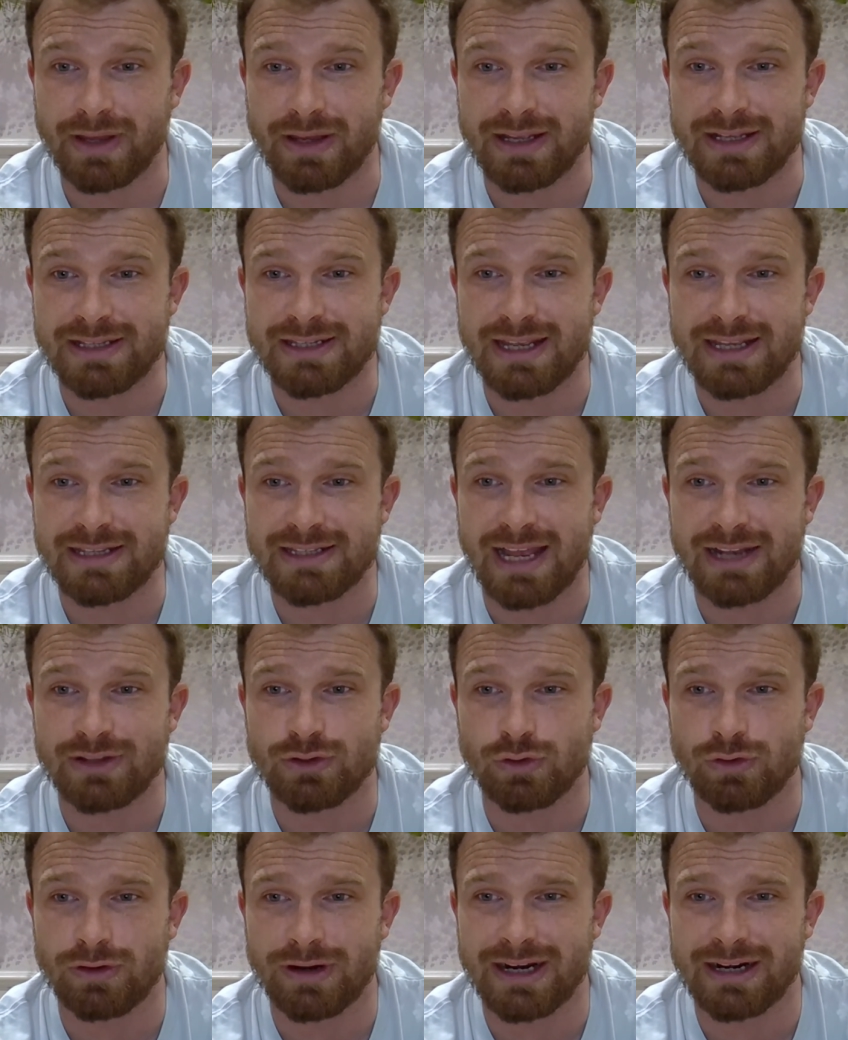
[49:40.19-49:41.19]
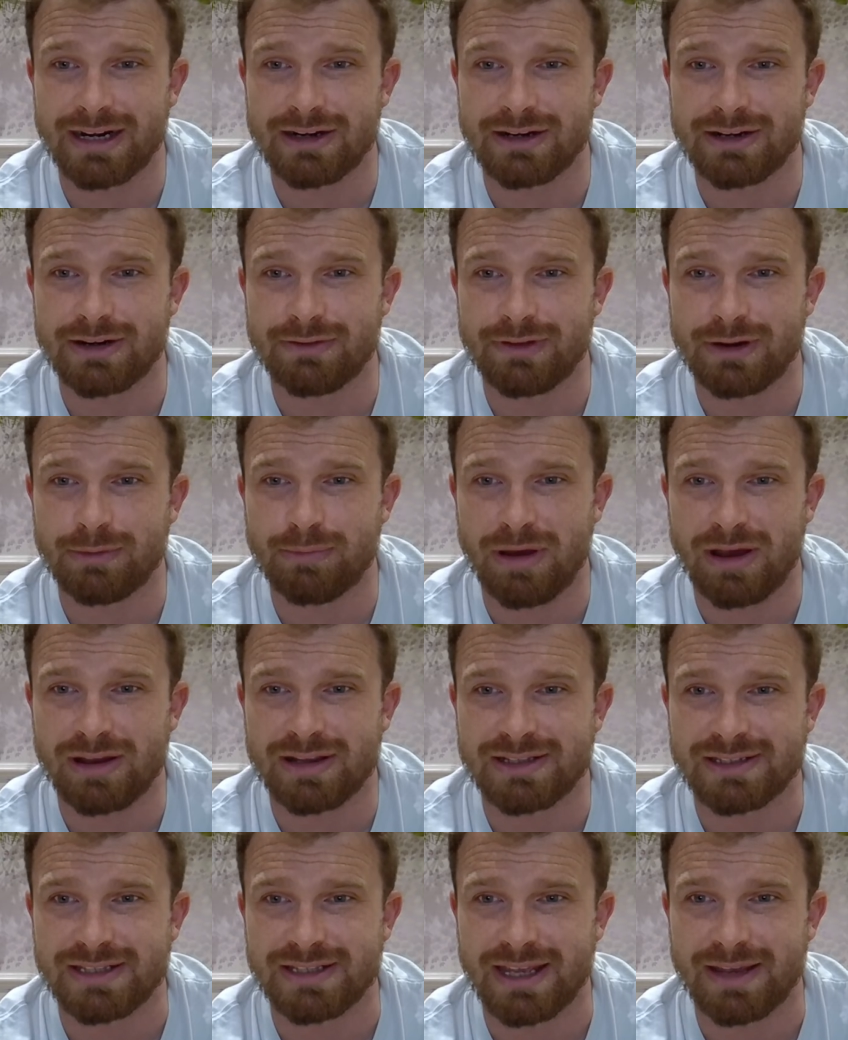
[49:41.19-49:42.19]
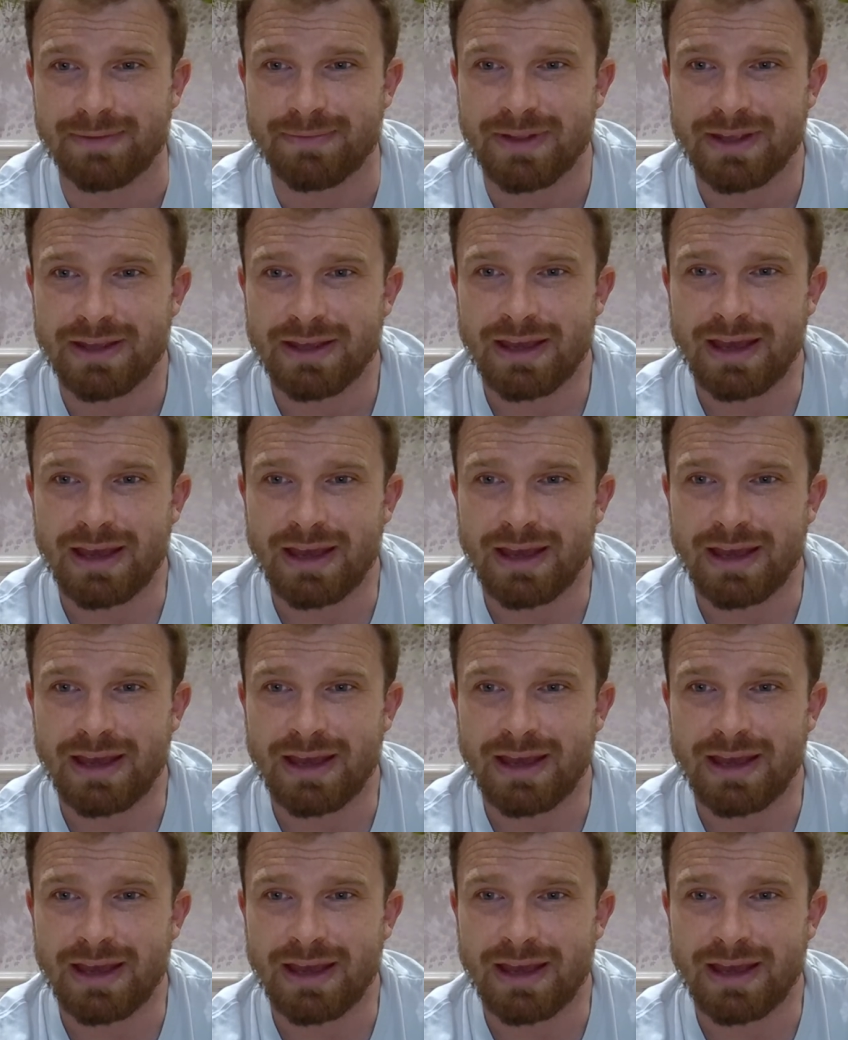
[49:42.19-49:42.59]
Is Andorra England at Villa Park? Is it?